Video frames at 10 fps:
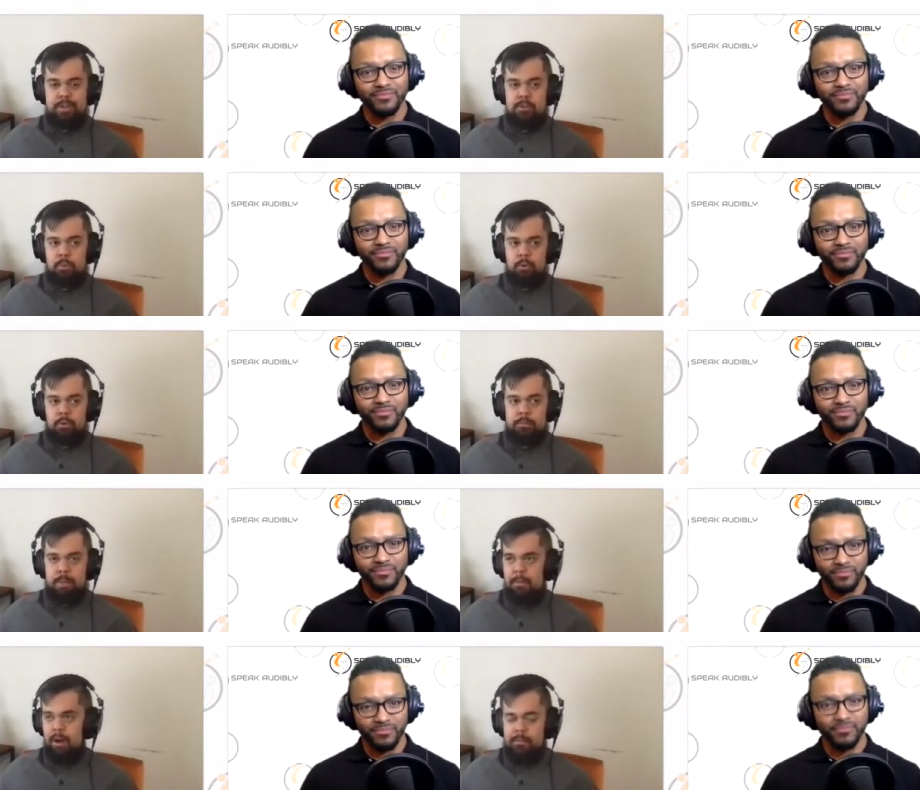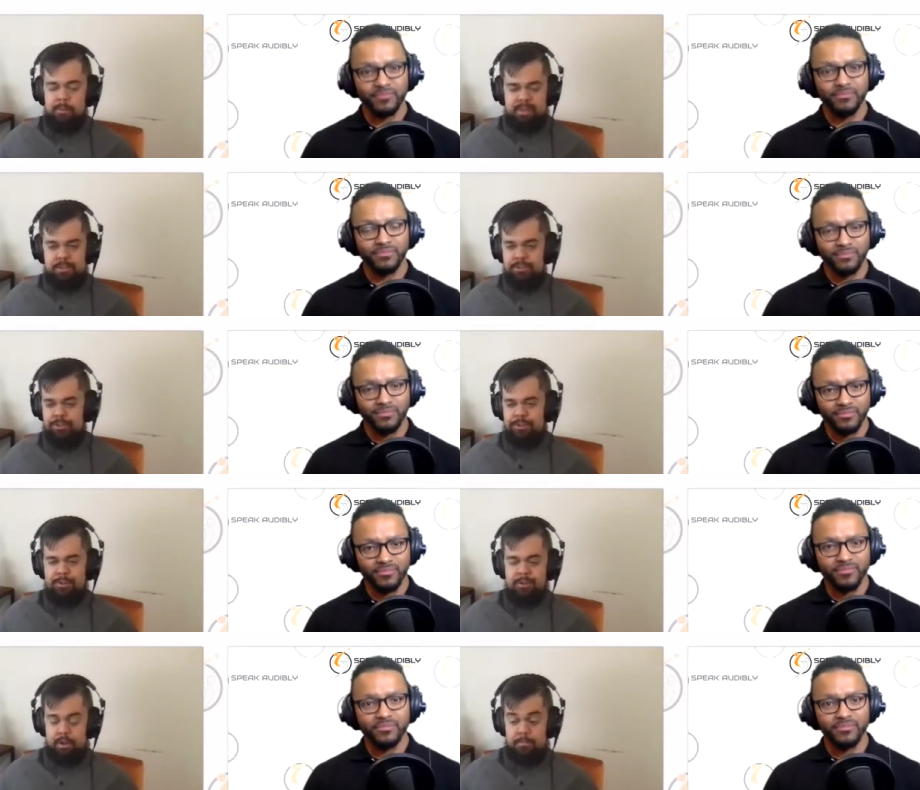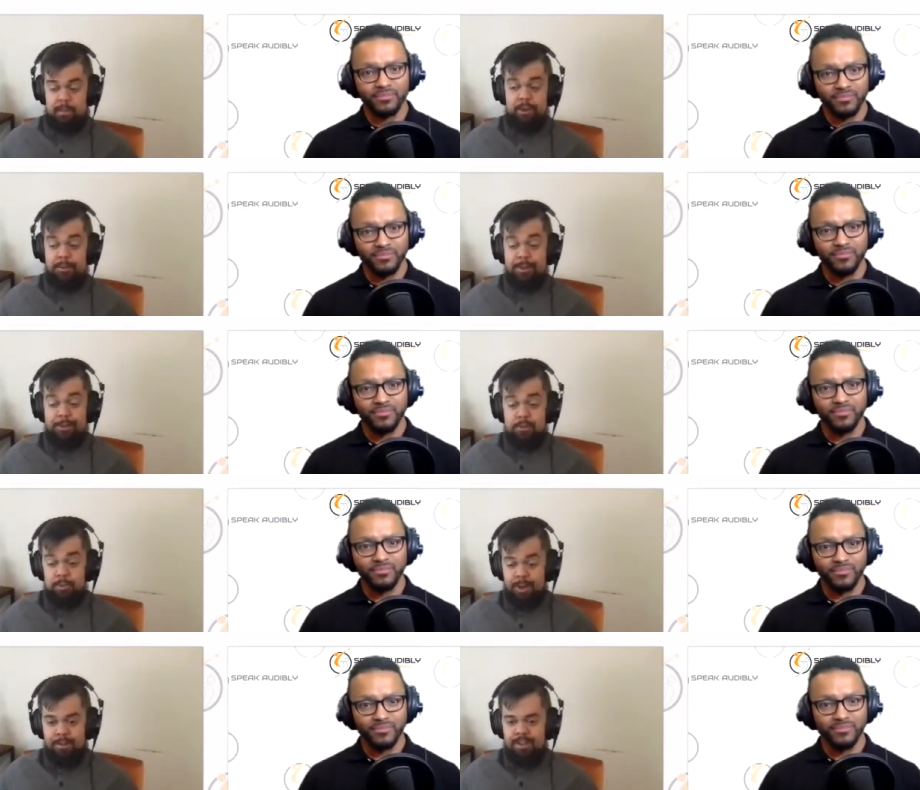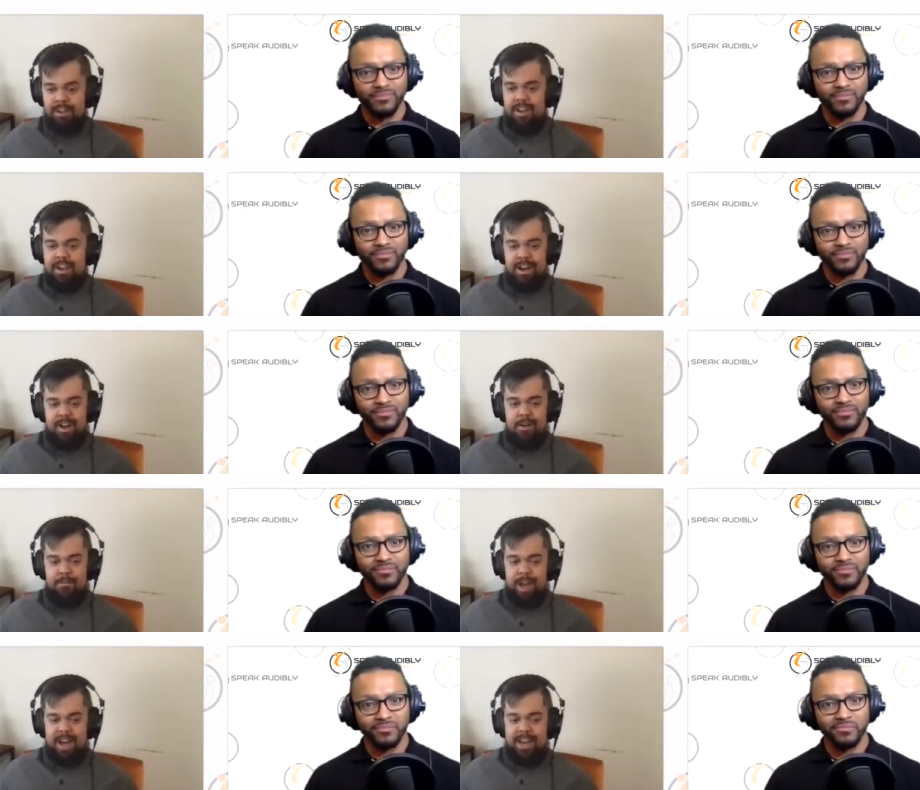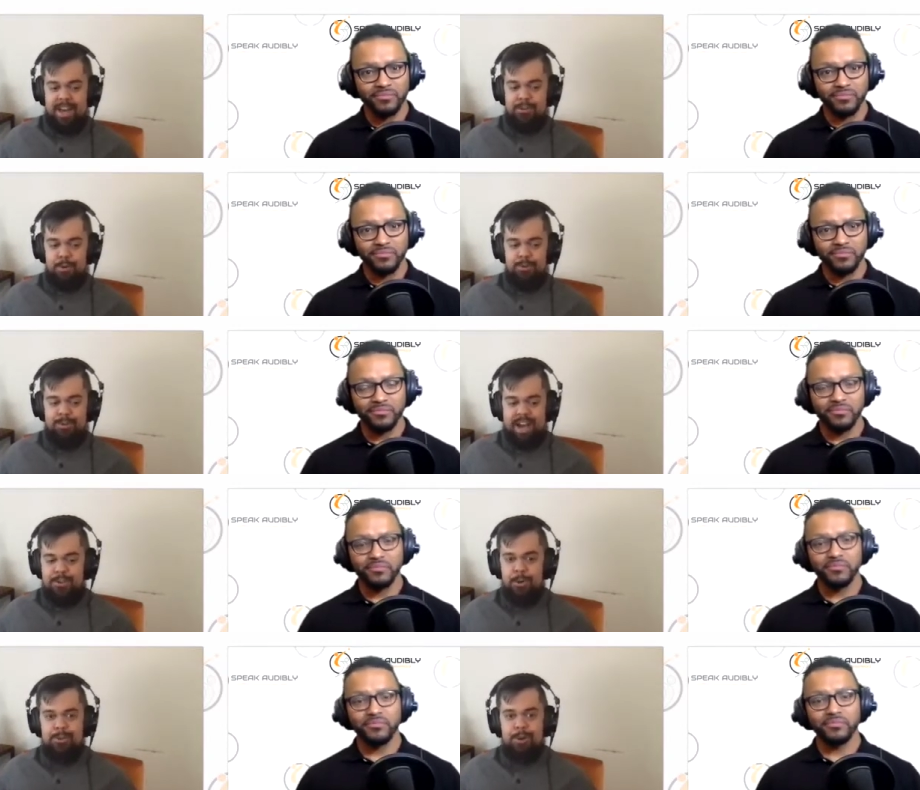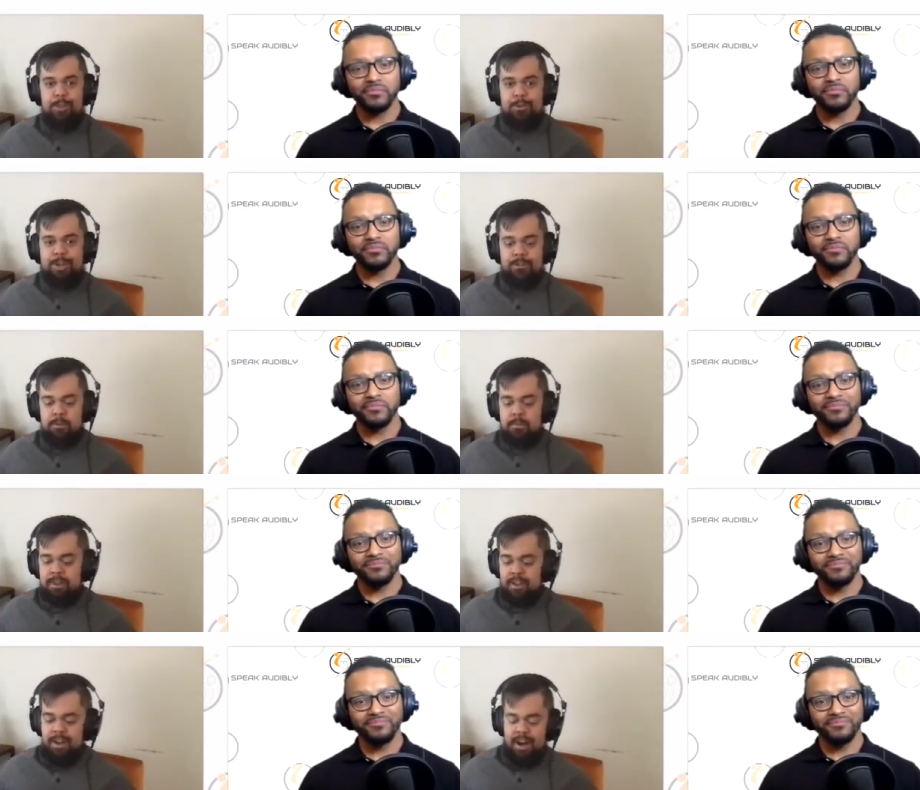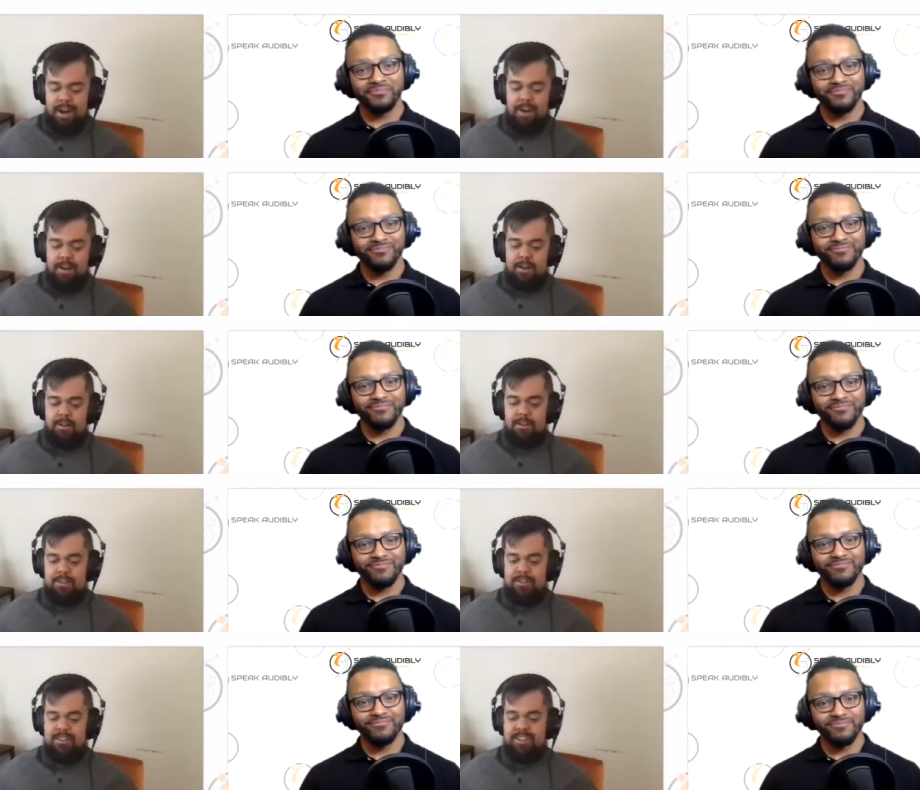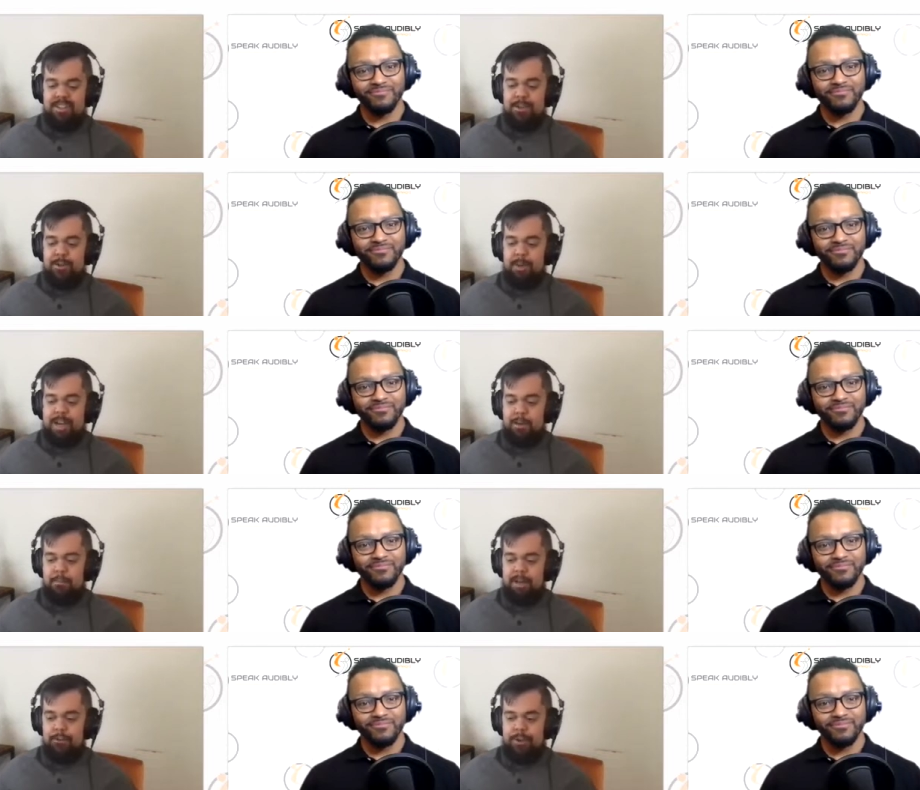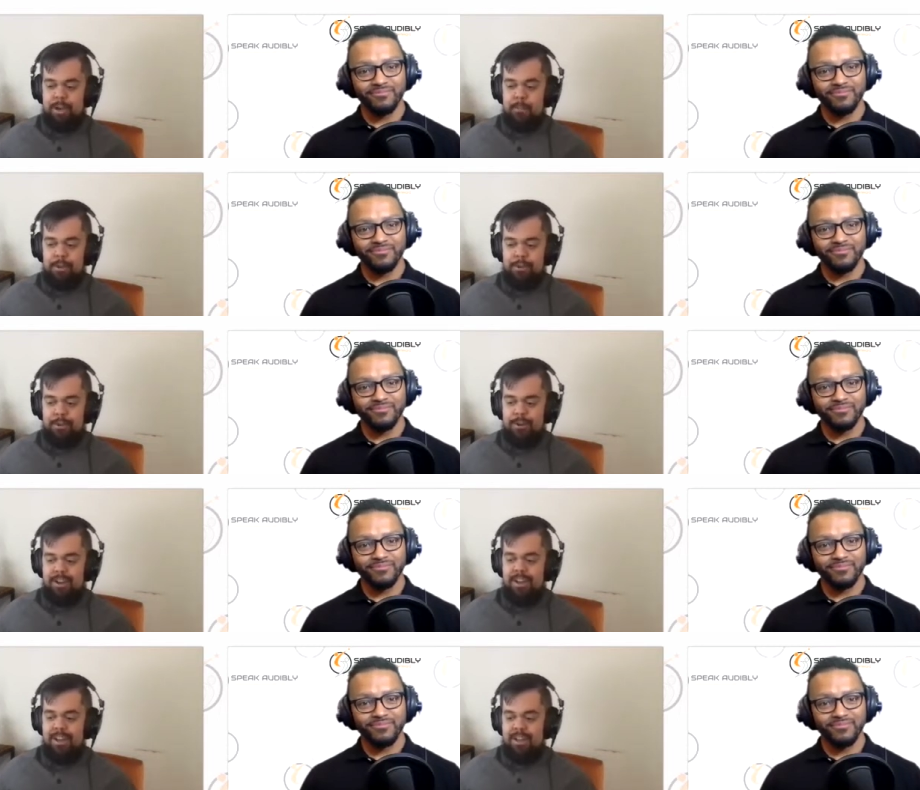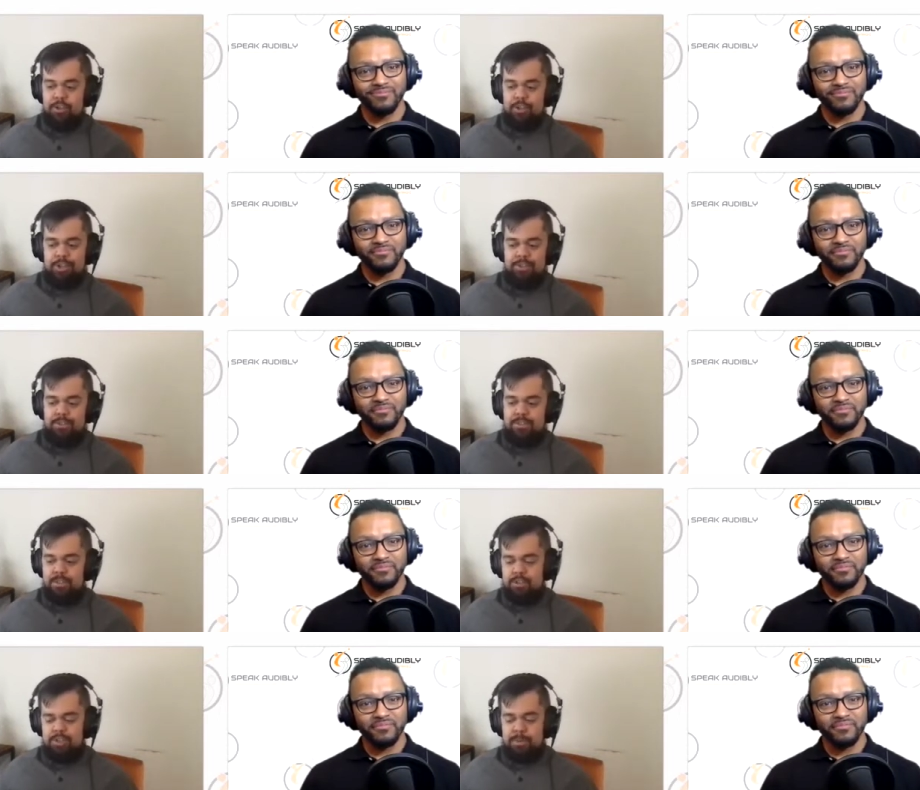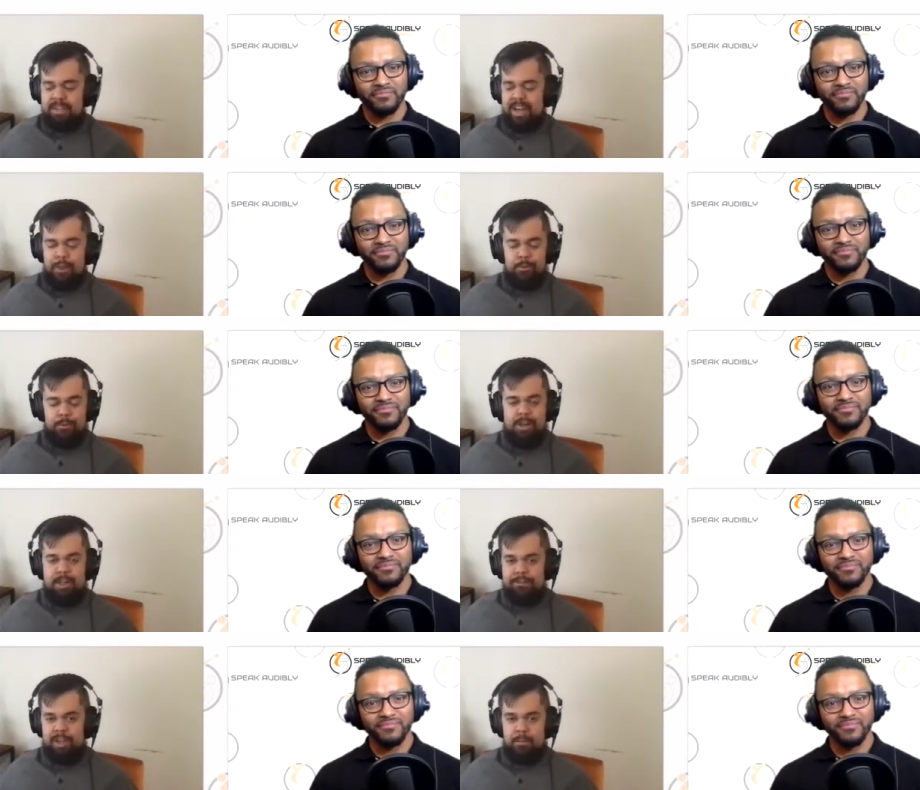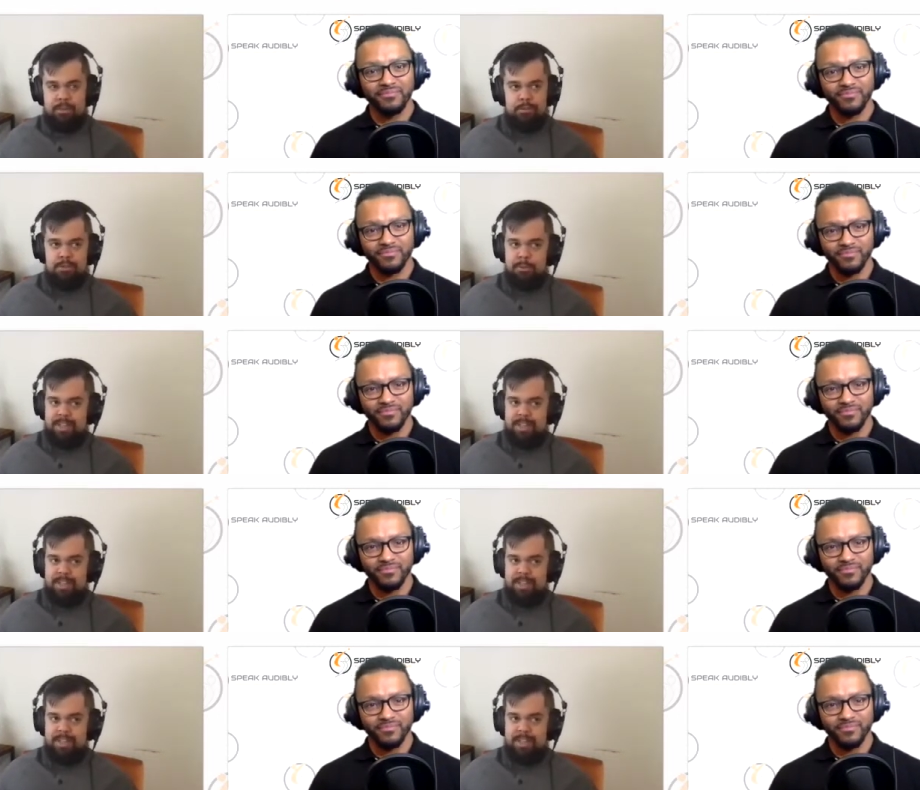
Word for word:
Speaker 1: supporter. My mom and my sister and my grandmother as well. I told all three of them. You know, my grandmother, she's been kind of the rock of the family for so many